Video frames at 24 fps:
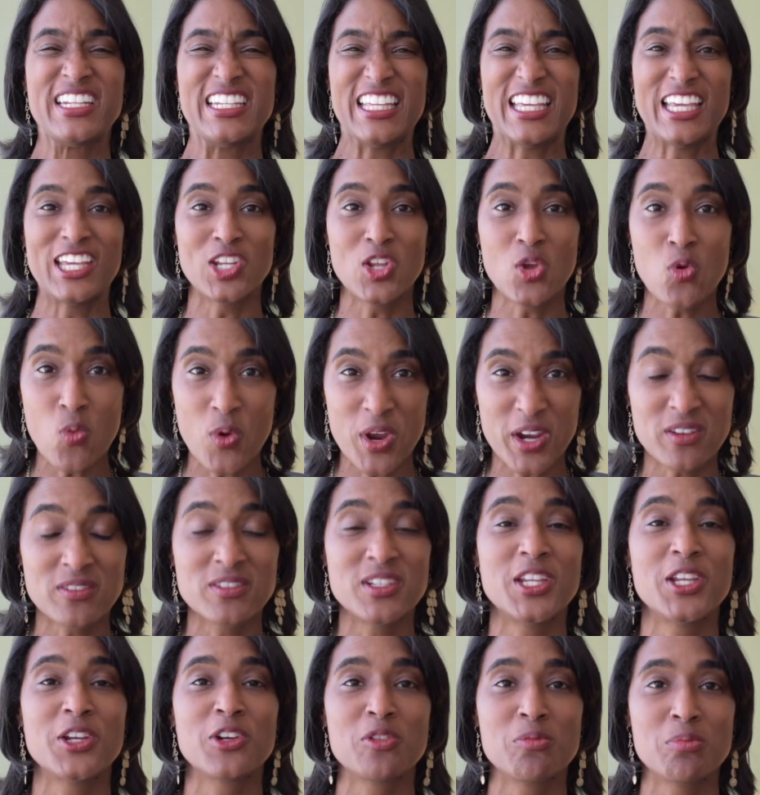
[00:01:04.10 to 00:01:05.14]
it anywhere
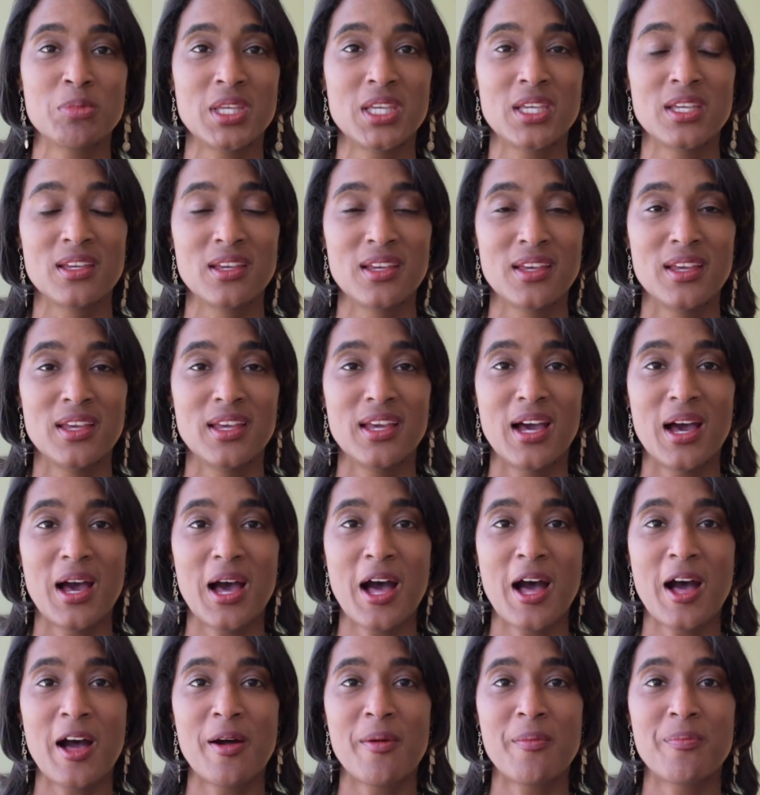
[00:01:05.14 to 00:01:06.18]
near me.
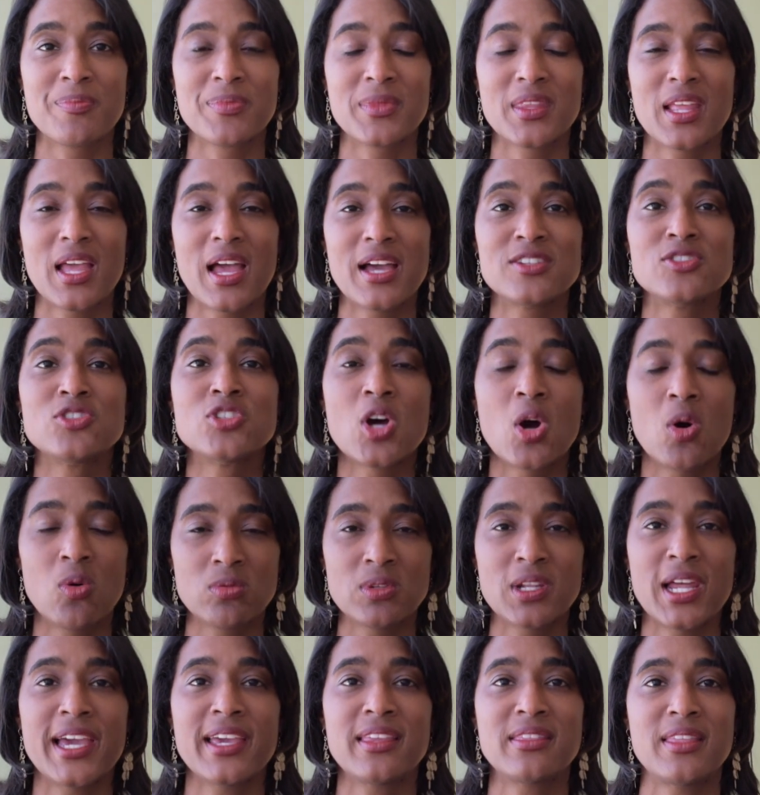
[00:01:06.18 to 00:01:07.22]
I
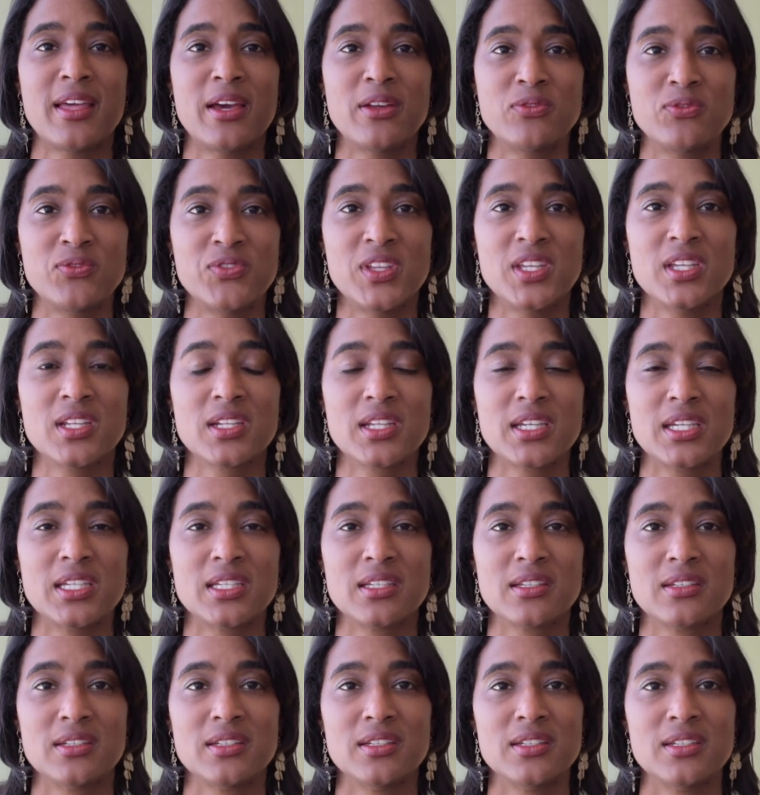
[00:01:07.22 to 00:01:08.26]
don't like that
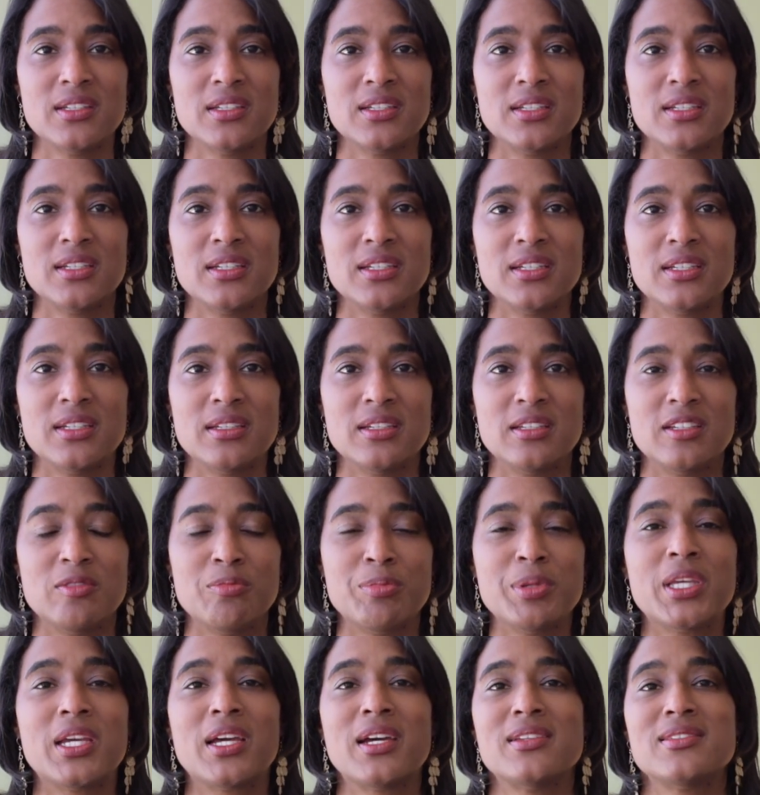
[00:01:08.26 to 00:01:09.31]
feeling
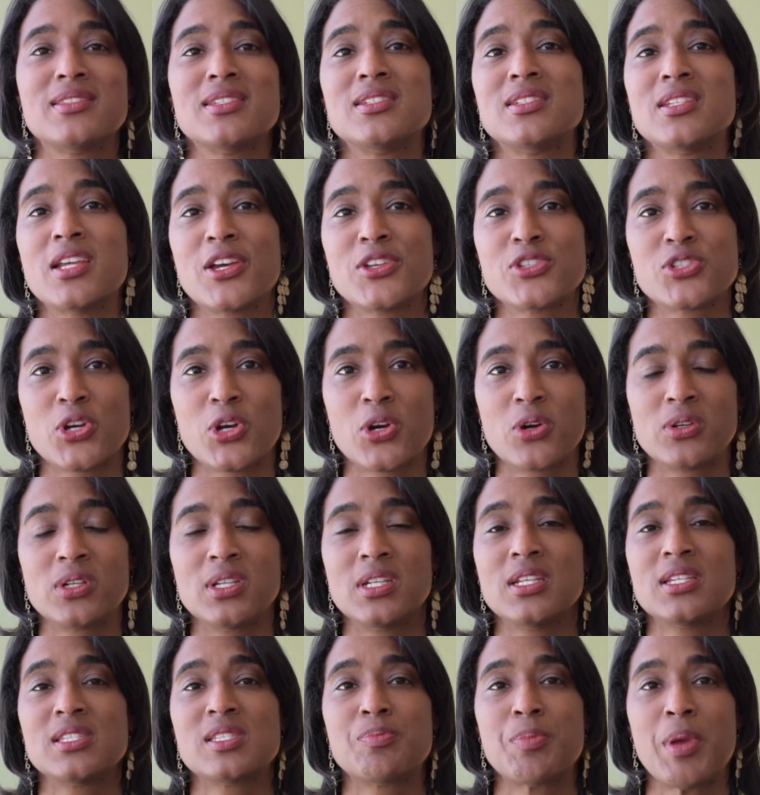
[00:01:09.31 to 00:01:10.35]
because it does hurt.
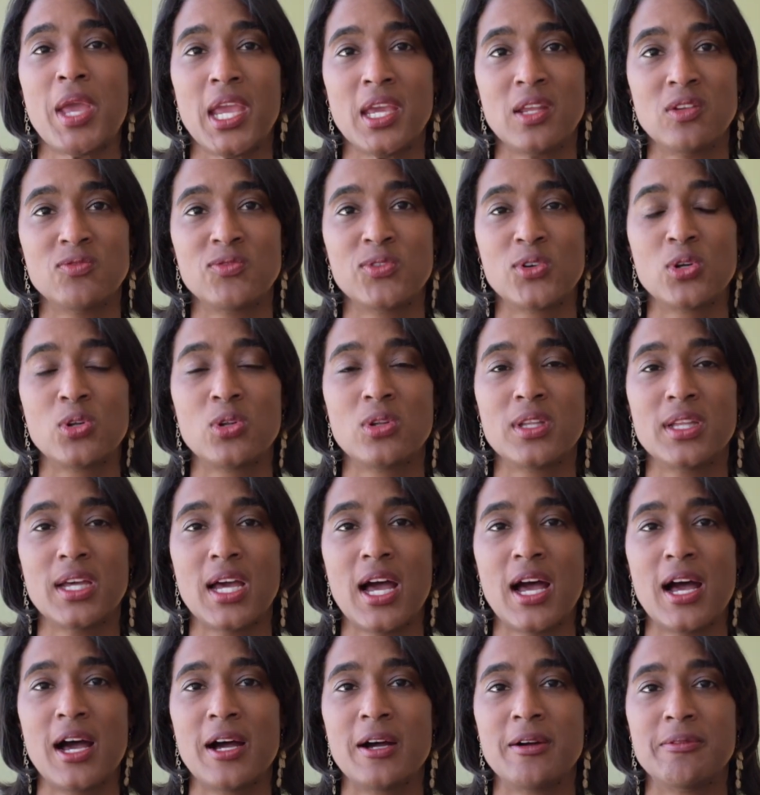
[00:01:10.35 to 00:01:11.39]
It is painful.
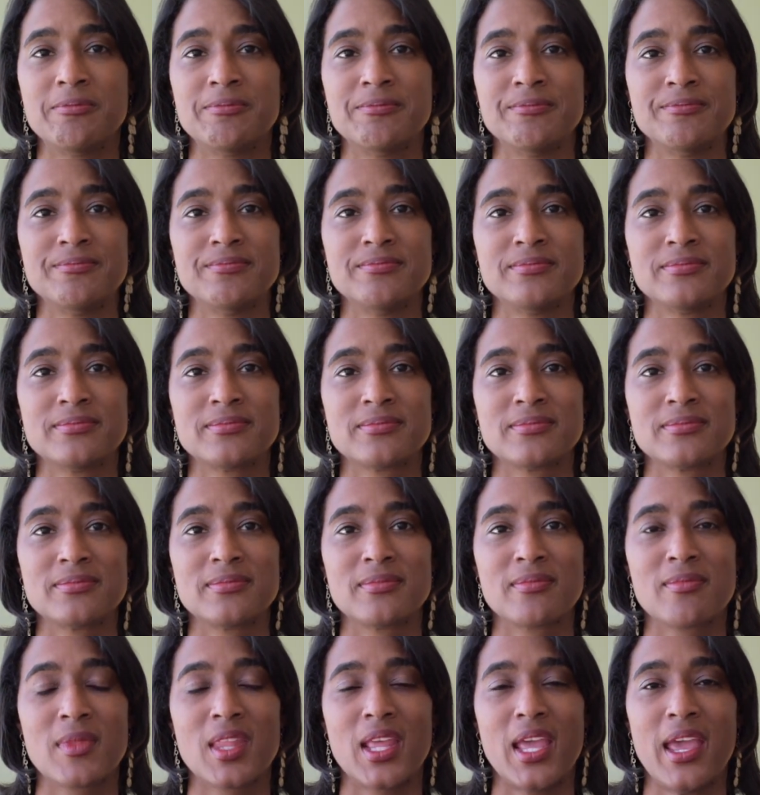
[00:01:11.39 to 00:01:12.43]

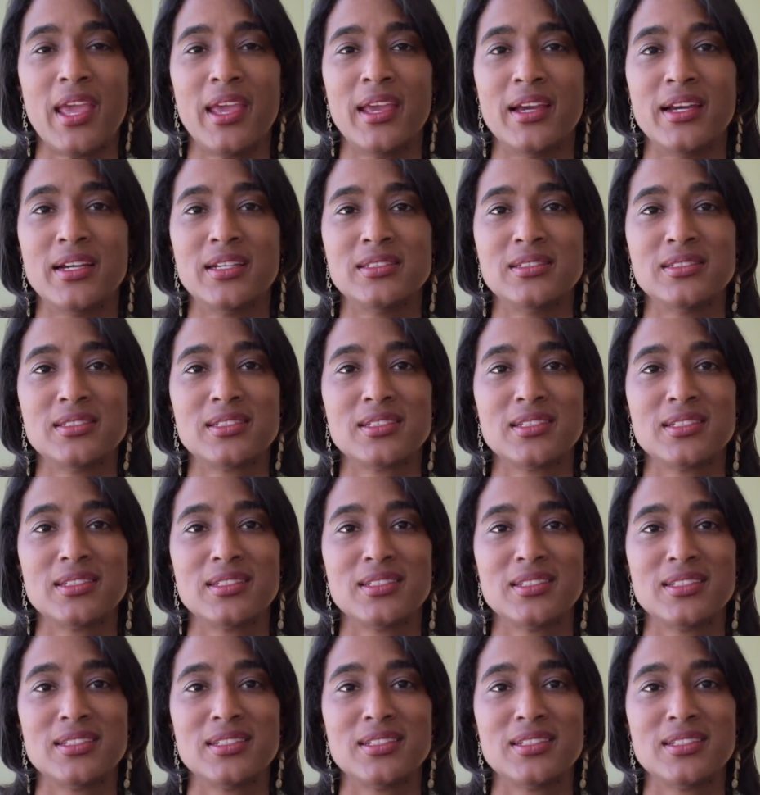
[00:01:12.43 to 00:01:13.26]
And